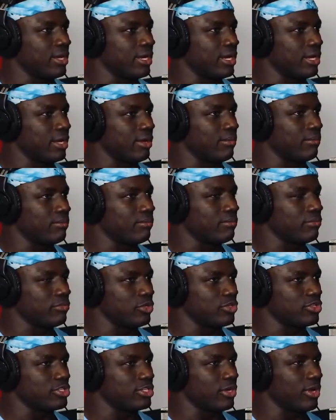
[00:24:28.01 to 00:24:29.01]
um,
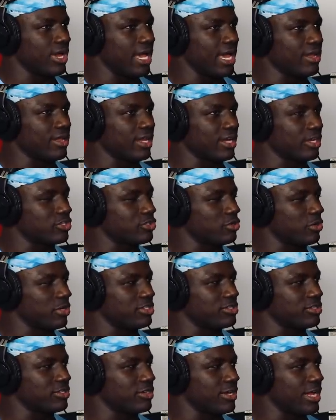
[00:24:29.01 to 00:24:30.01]
you still had like a
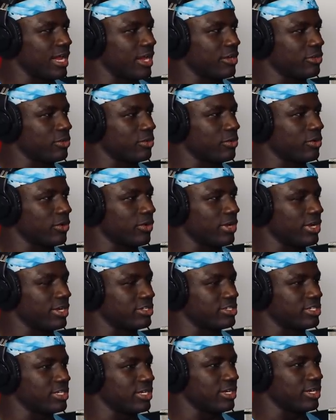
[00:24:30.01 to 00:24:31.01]
choice in how you were
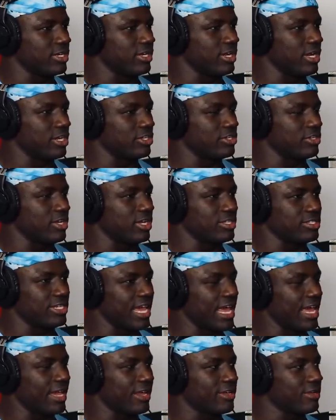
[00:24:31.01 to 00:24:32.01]
going to a
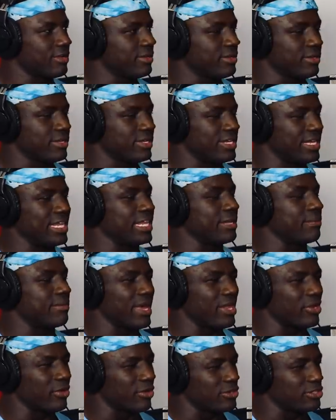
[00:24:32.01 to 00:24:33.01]
attack getting
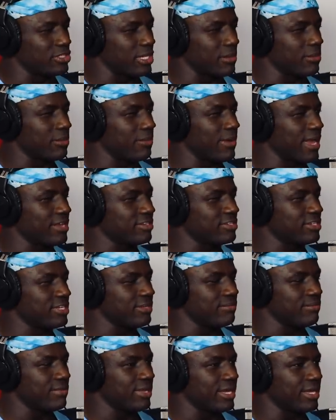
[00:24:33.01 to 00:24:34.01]
better in some
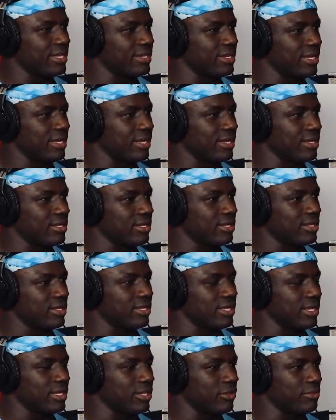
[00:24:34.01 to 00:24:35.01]
capacity. And uh,
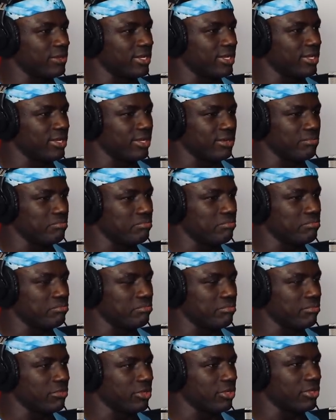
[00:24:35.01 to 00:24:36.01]
it'll be
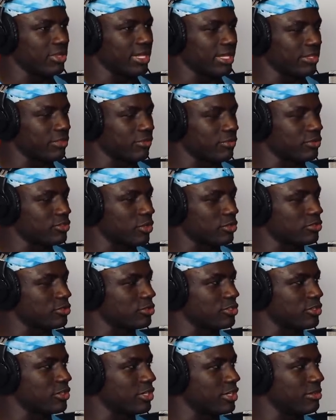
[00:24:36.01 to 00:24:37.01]
like, the results
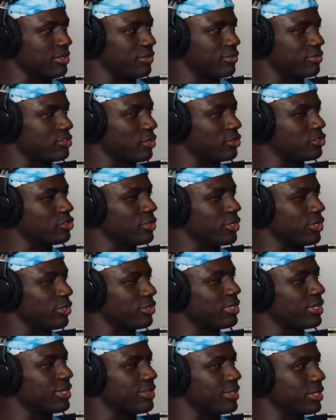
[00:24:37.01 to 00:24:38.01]
are still going to be the results you
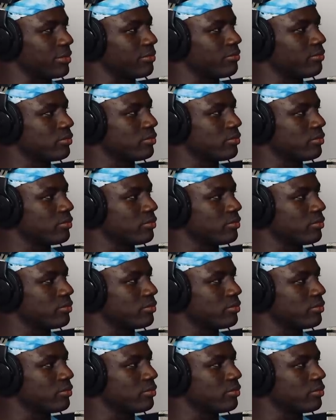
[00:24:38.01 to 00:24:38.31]
earned, I think.